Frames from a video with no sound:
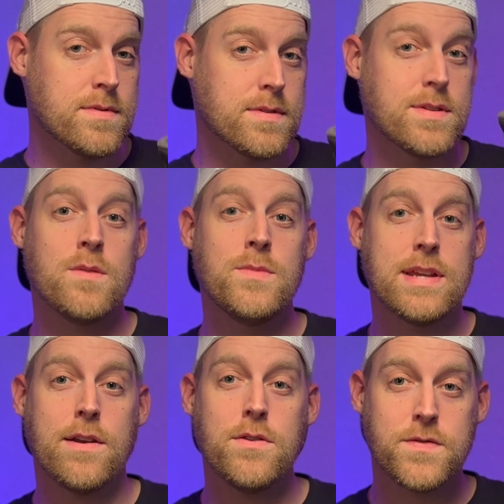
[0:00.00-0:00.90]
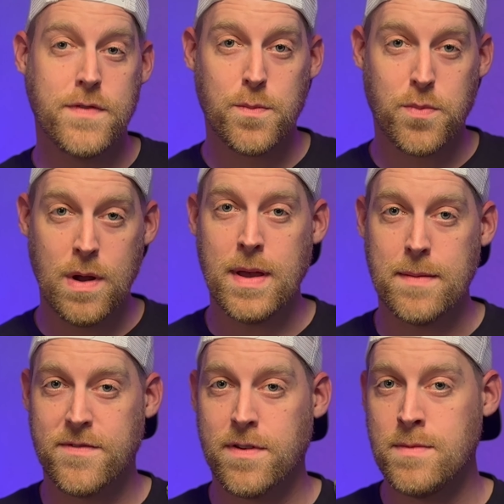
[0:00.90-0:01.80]
So the materials feel premium,
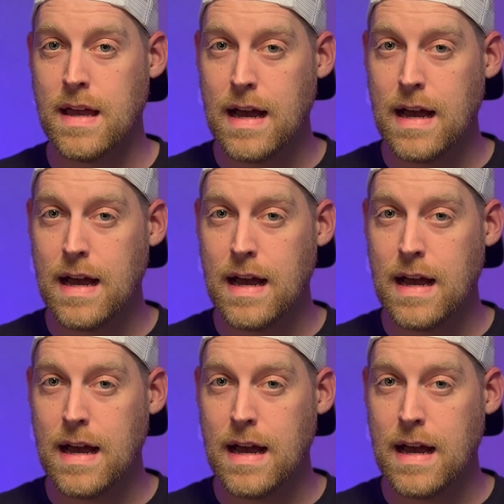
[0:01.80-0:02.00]
from the